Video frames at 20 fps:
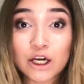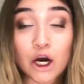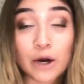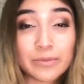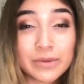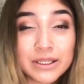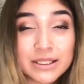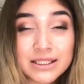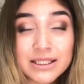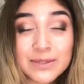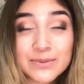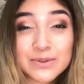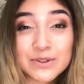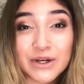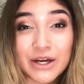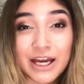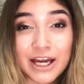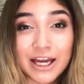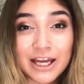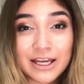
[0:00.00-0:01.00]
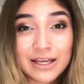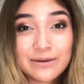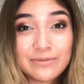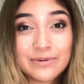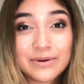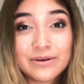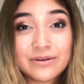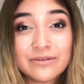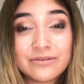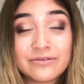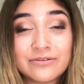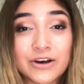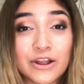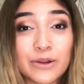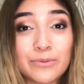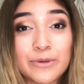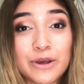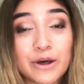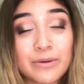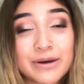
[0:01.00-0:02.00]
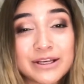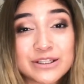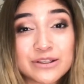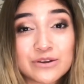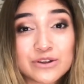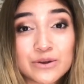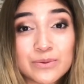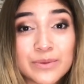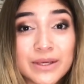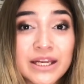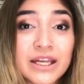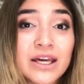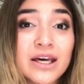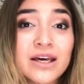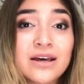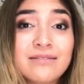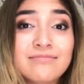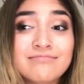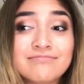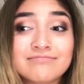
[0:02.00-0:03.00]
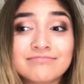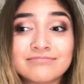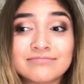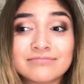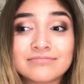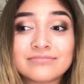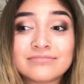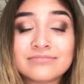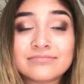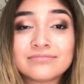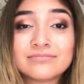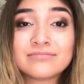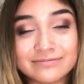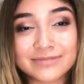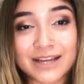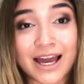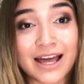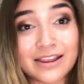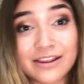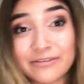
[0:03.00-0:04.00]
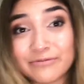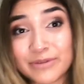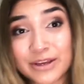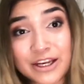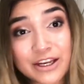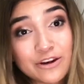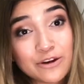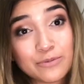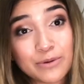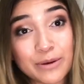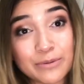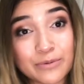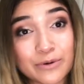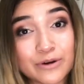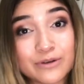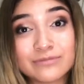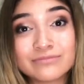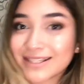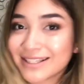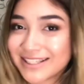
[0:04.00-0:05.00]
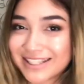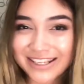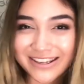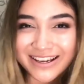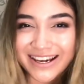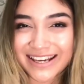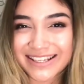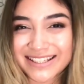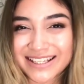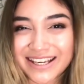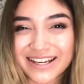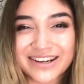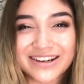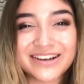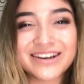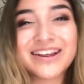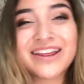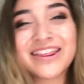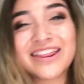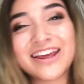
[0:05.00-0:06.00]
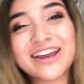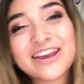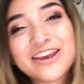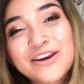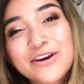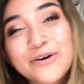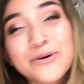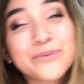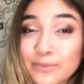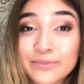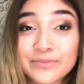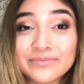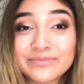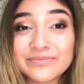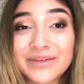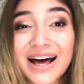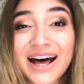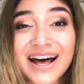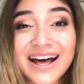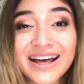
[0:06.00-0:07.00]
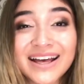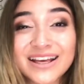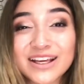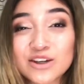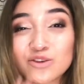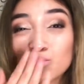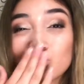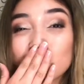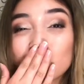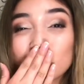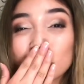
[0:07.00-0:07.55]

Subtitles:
comment, subscribe, follow me on my social media. I love meeting new people. See you guys later. Thank you. Bye.